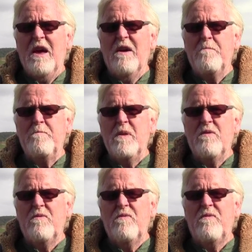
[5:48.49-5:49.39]

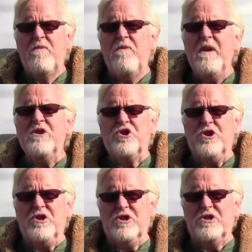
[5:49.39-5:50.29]

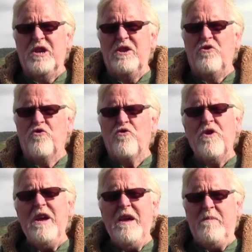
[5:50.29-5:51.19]
visions and
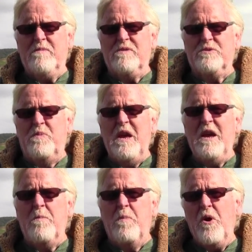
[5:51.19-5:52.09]
dreams
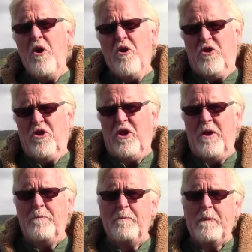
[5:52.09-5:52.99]
being birthed.